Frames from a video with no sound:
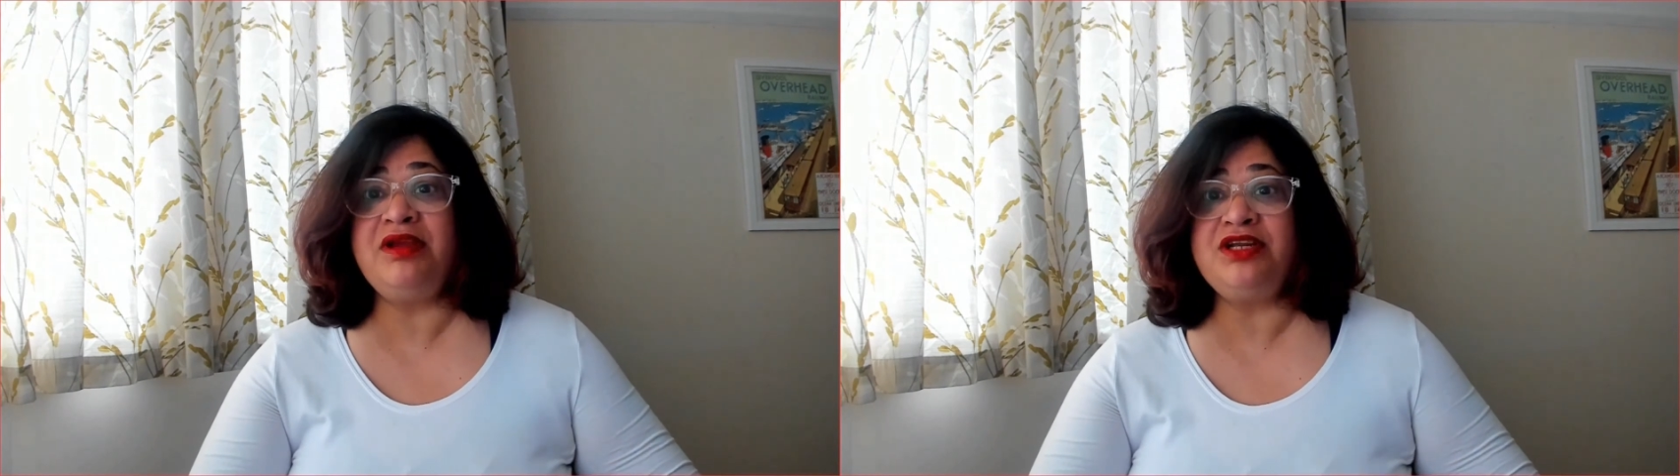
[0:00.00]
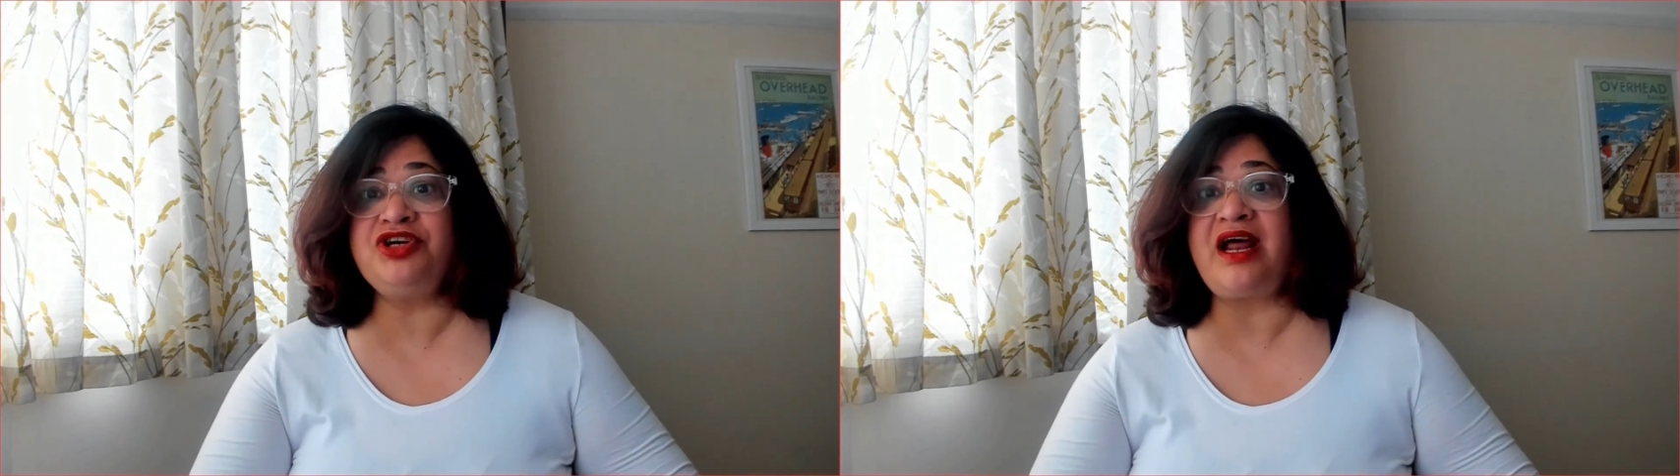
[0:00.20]

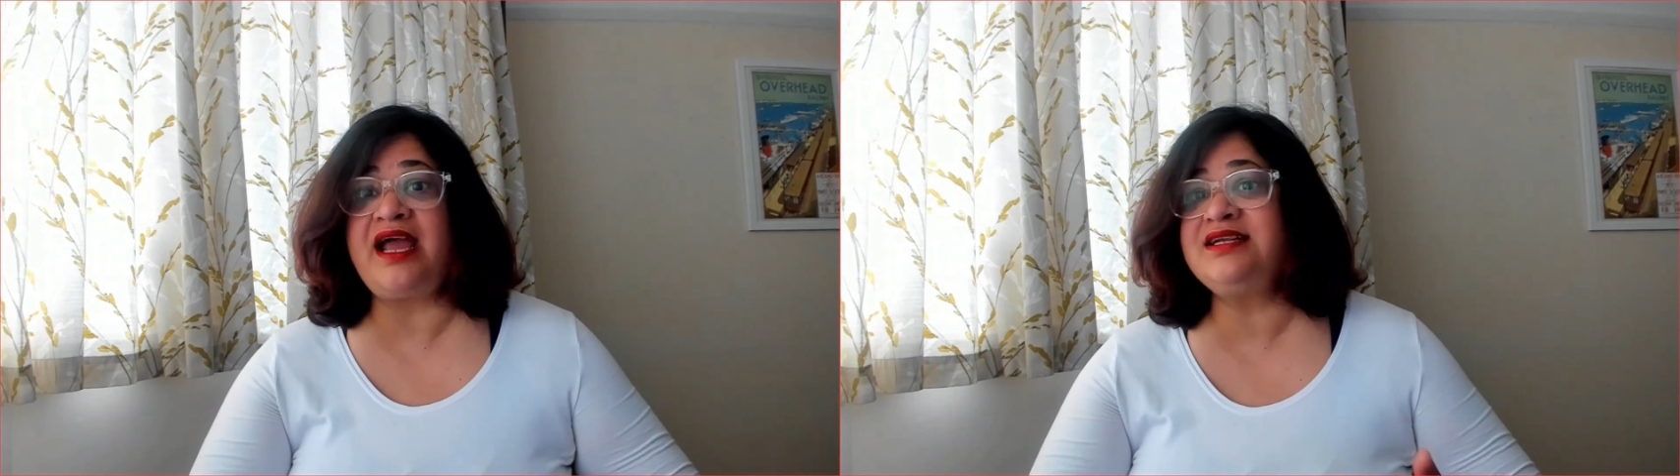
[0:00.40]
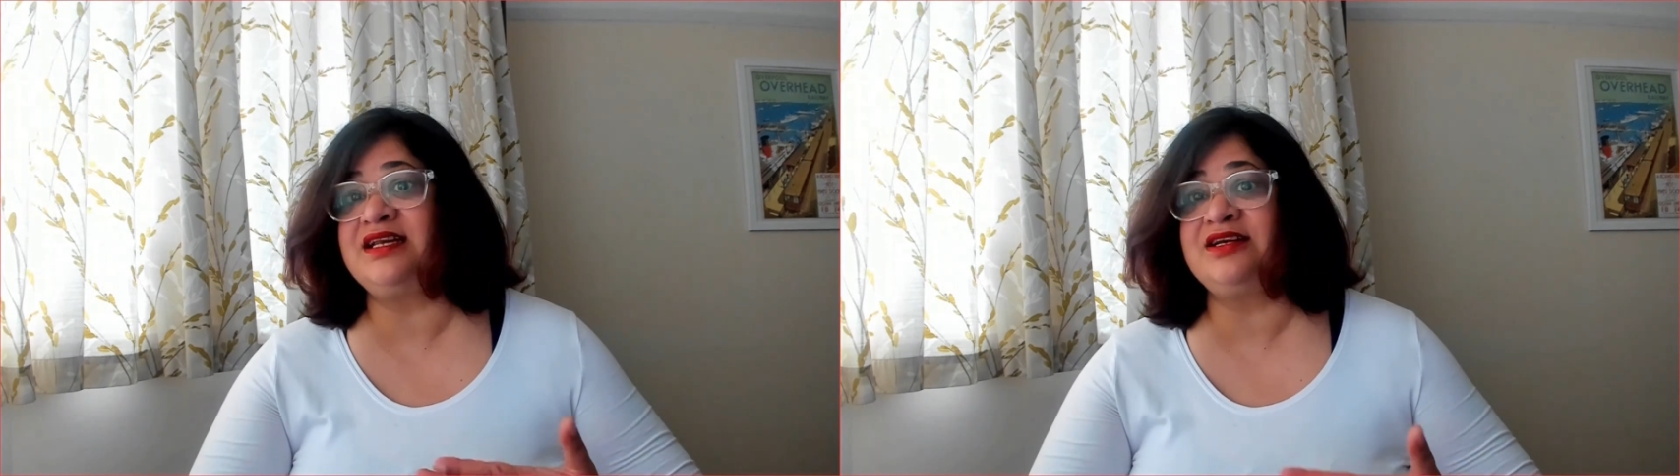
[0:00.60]

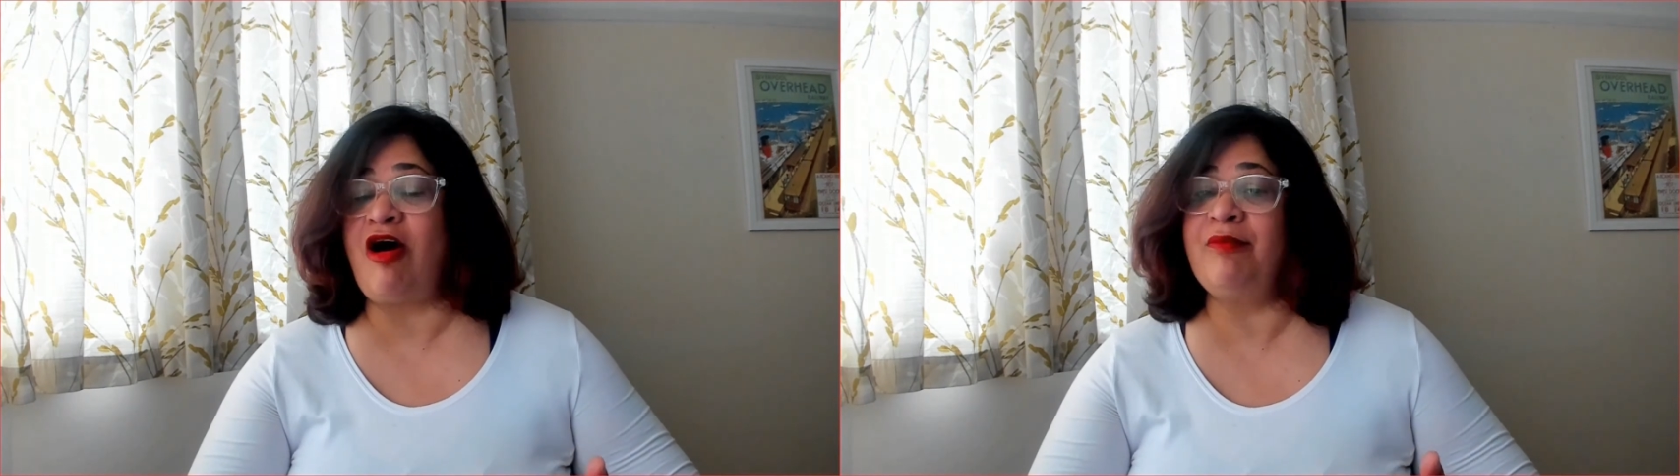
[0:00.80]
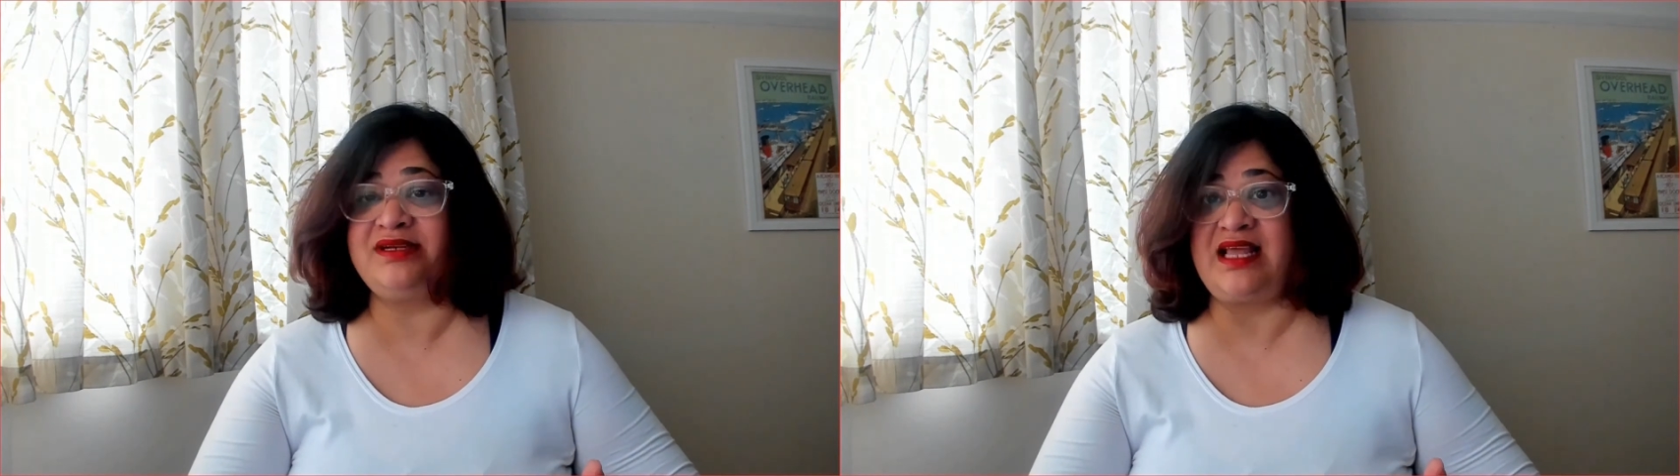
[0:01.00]
meteorites and
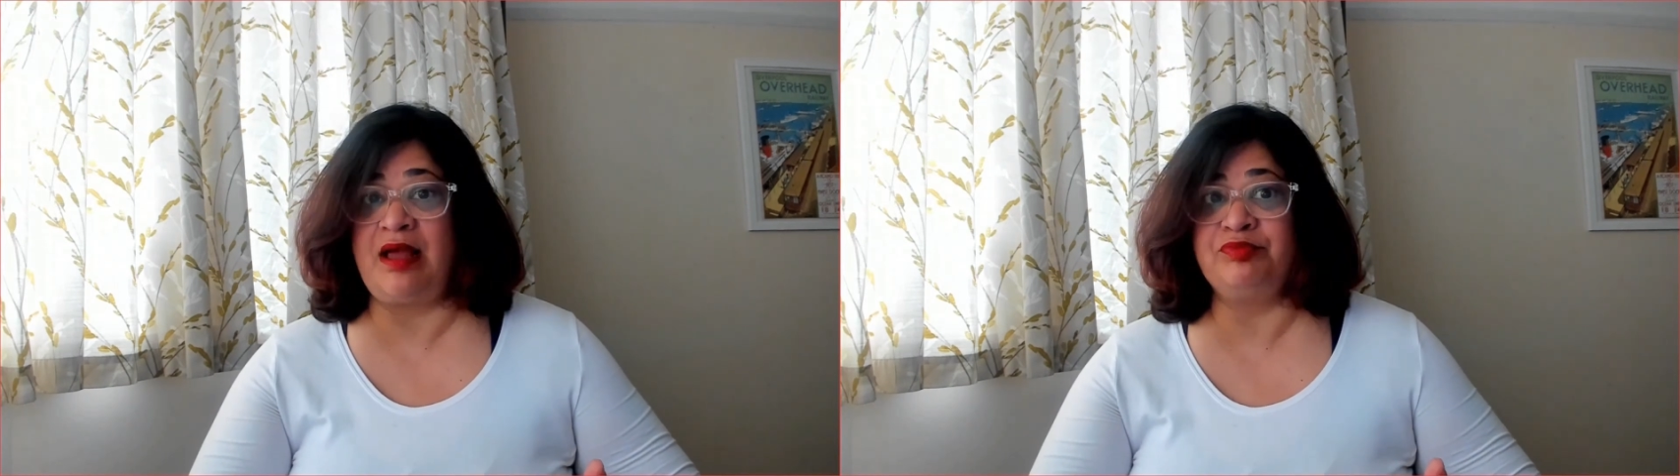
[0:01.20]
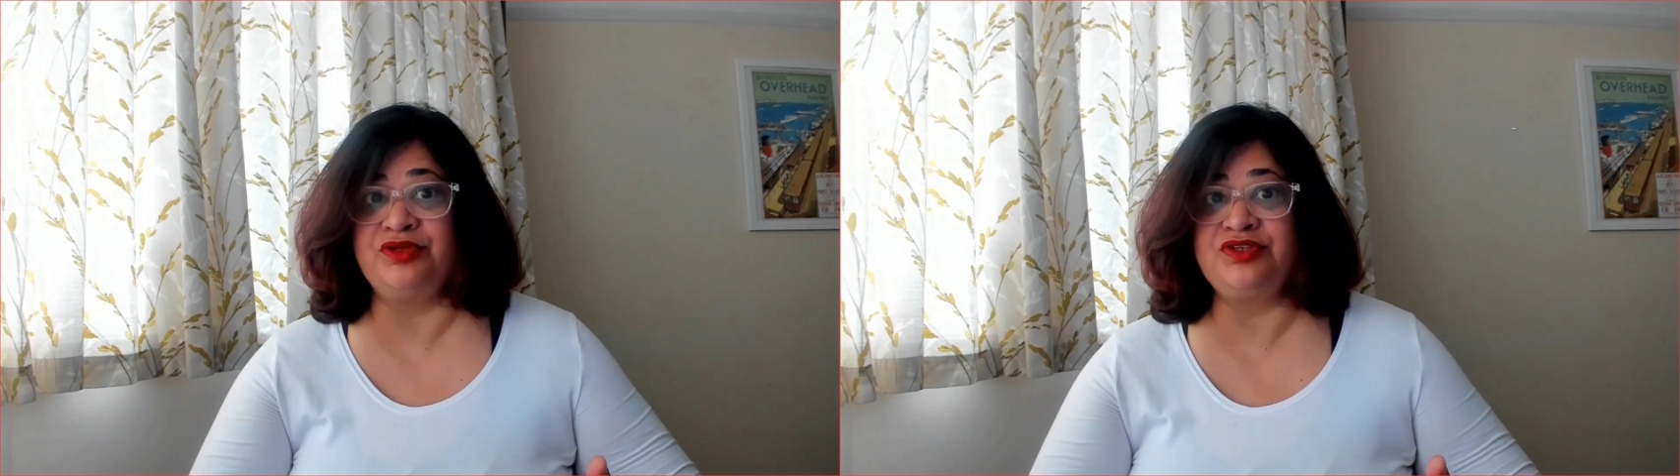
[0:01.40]
comet
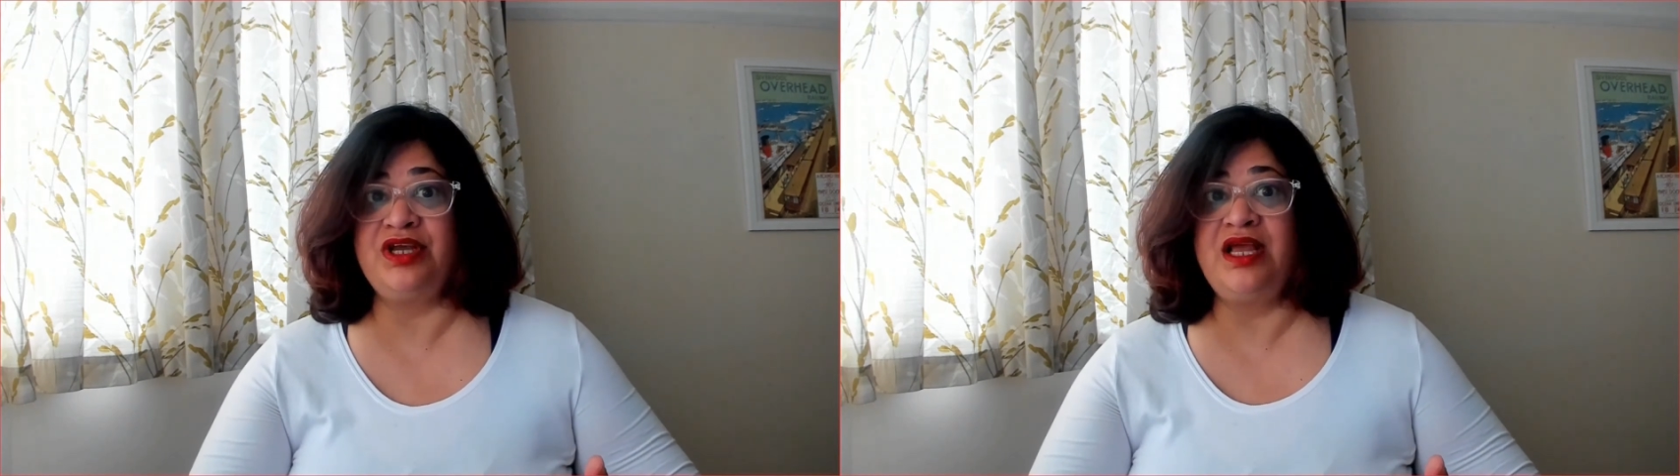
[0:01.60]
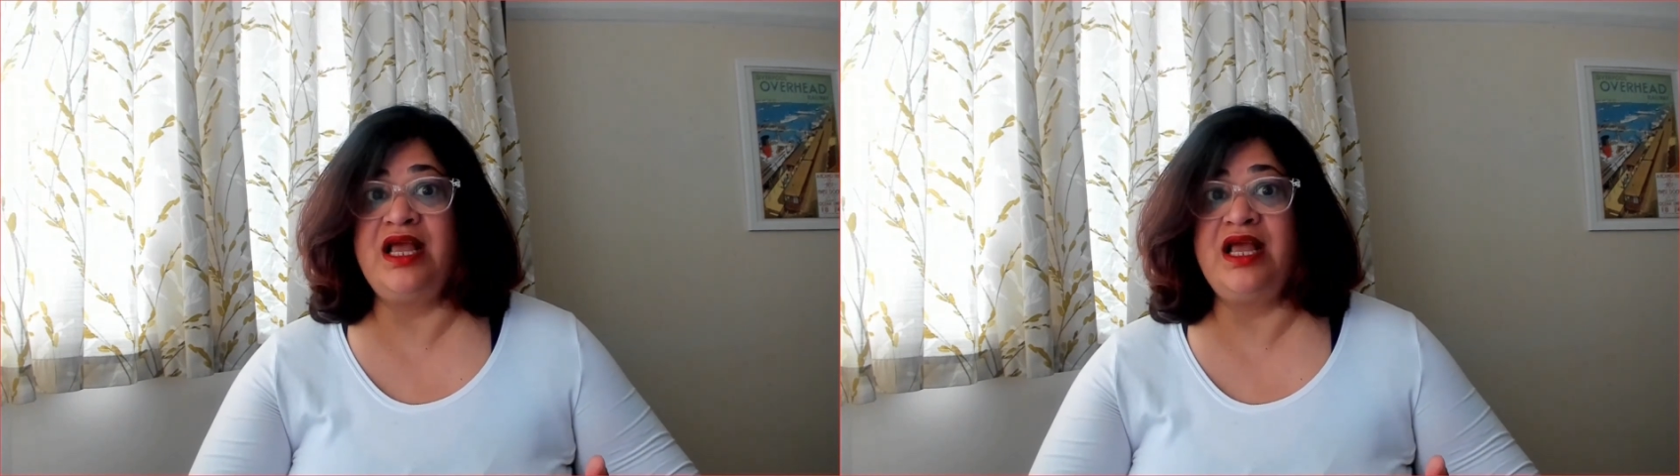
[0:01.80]
samples,